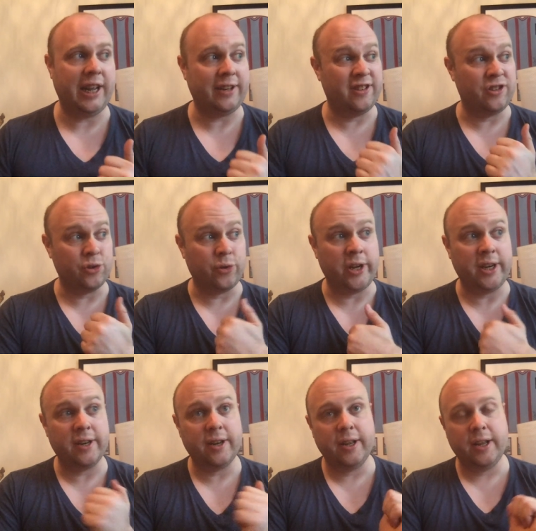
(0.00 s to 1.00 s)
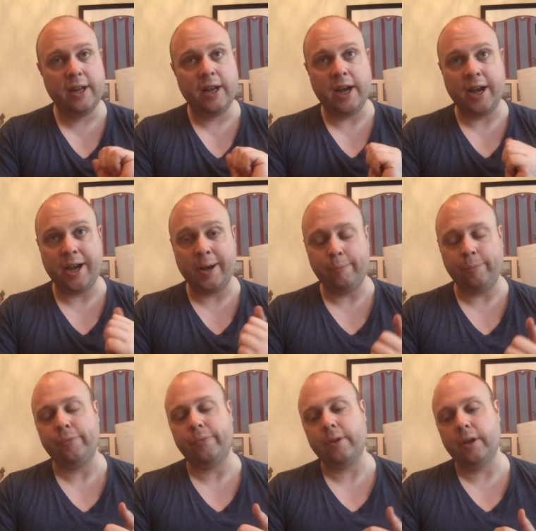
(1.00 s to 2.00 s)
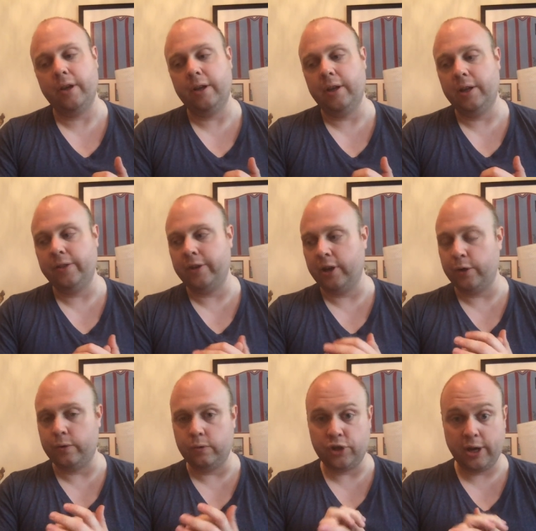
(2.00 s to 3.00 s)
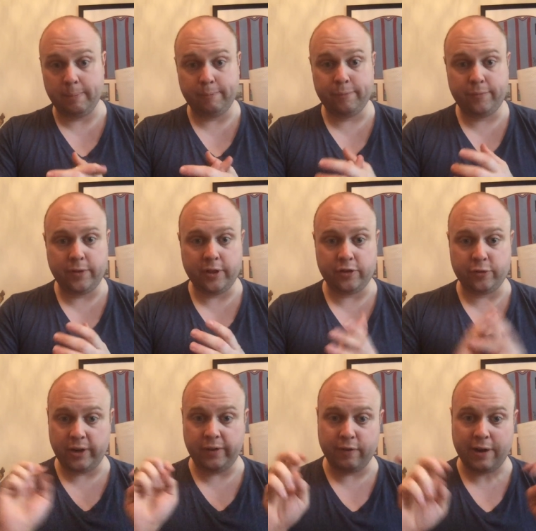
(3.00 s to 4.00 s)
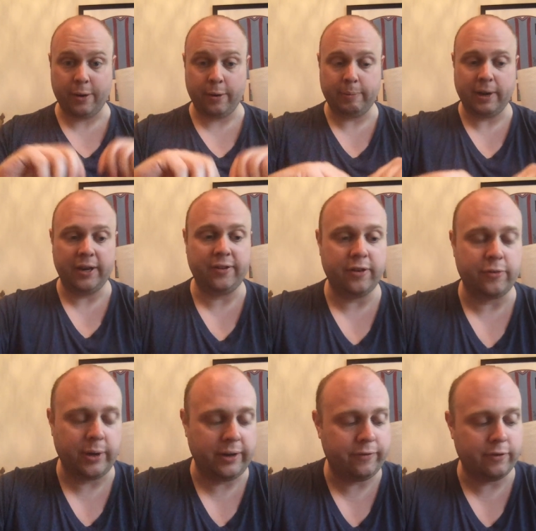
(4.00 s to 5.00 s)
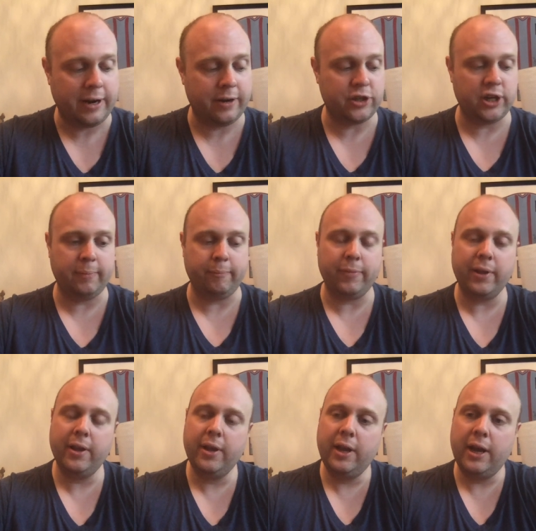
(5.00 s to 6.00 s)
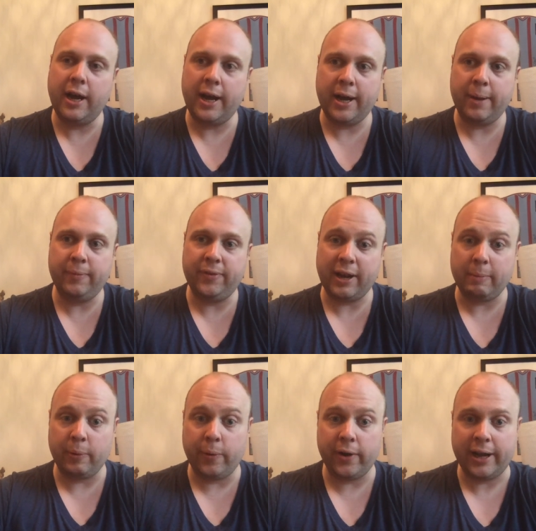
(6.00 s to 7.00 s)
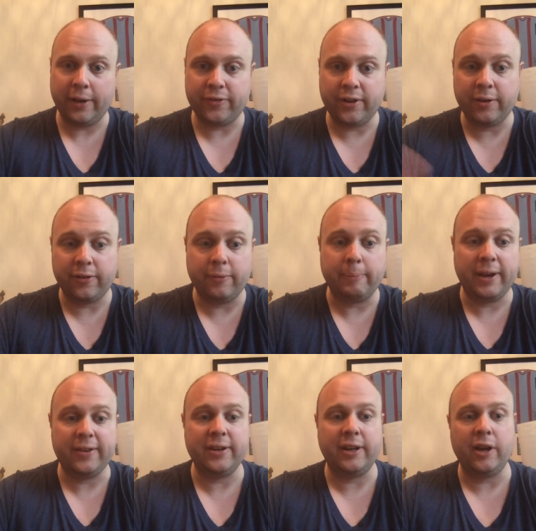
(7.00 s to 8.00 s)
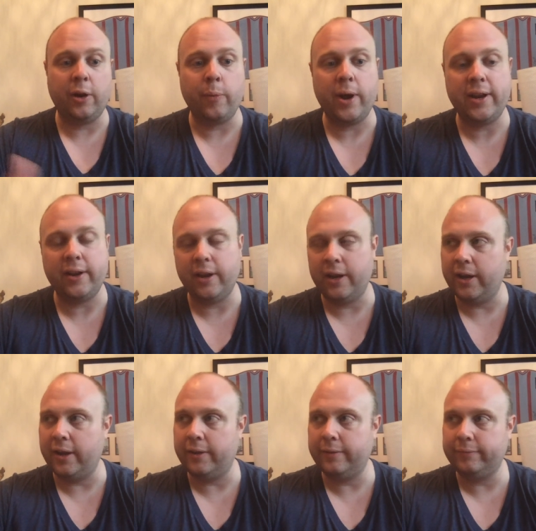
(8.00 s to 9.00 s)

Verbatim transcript: had to join um, the local gym, the 24 hour place, the 24 hour gym, um, to get my workouts done. So basically, I went at